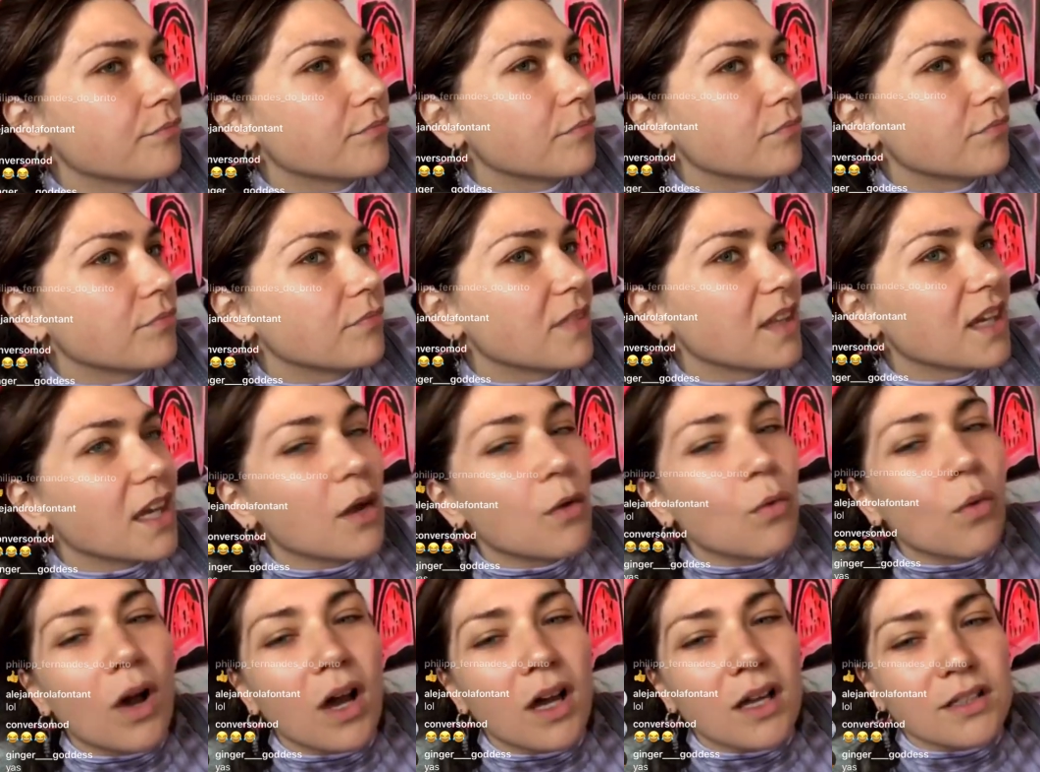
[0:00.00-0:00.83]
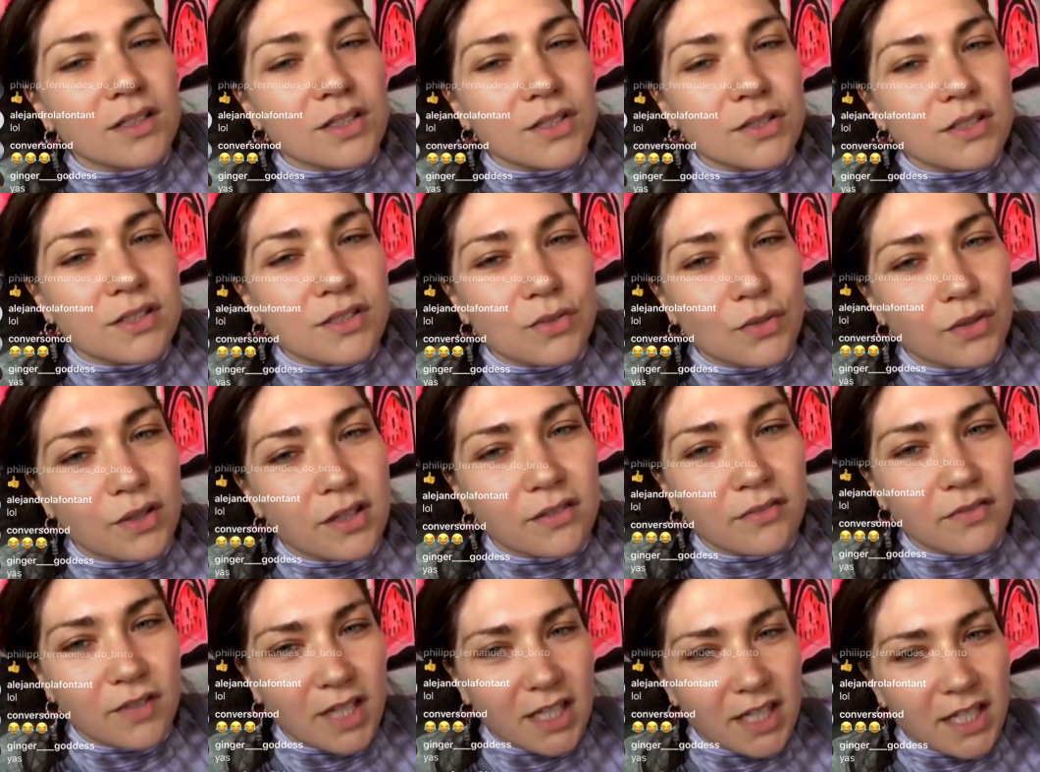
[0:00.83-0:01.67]
like I wanted to sort
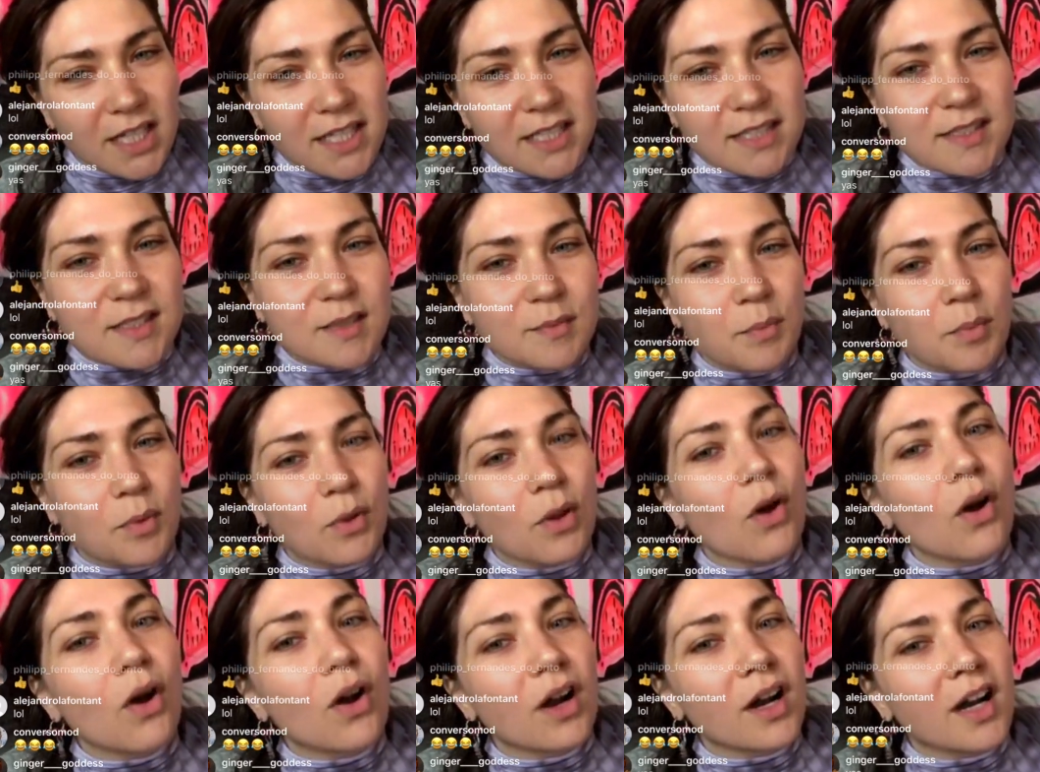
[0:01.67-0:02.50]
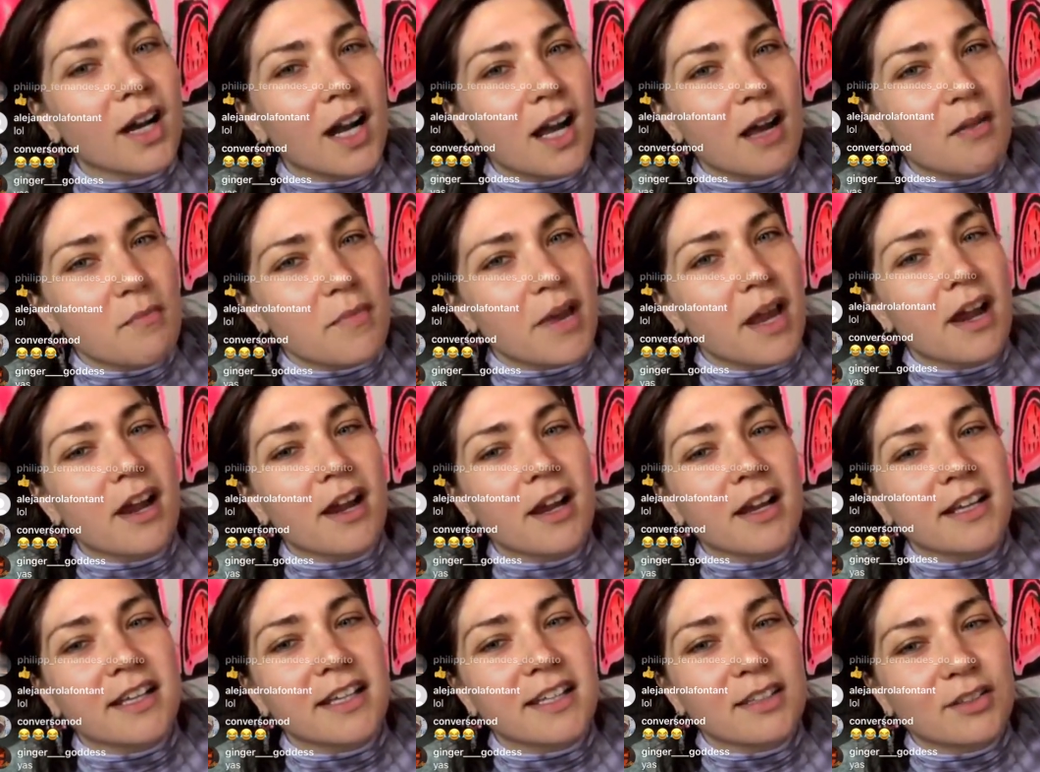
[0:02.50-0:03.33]
of like explore
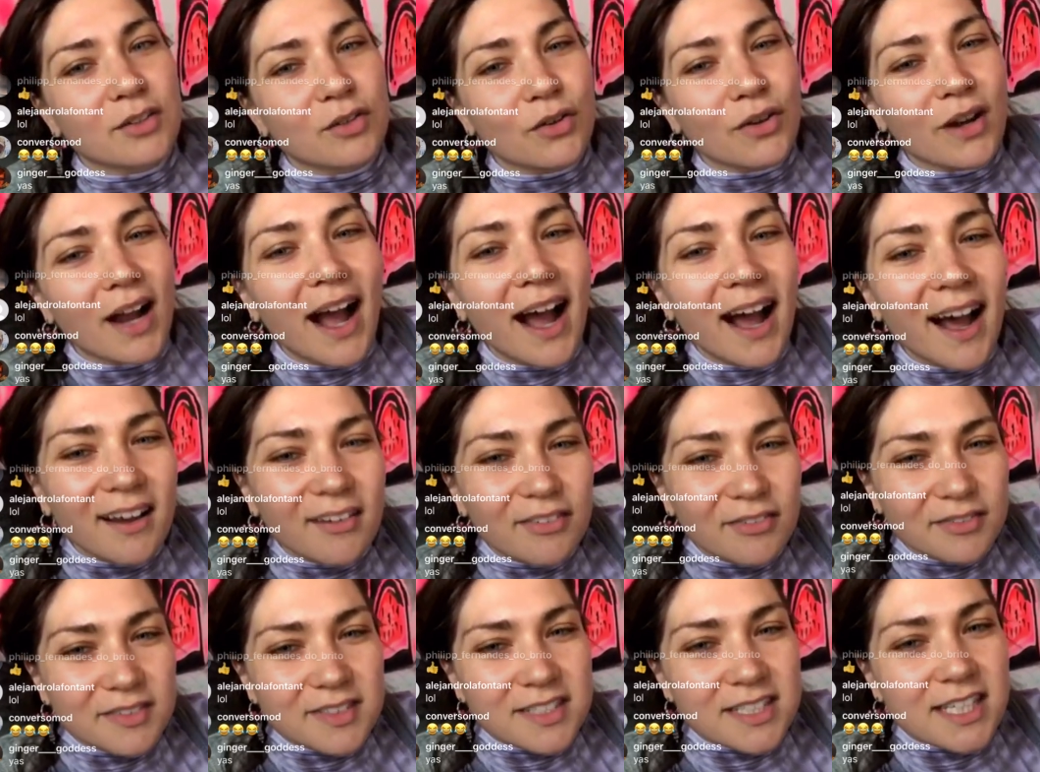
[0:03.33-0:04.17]
American craft.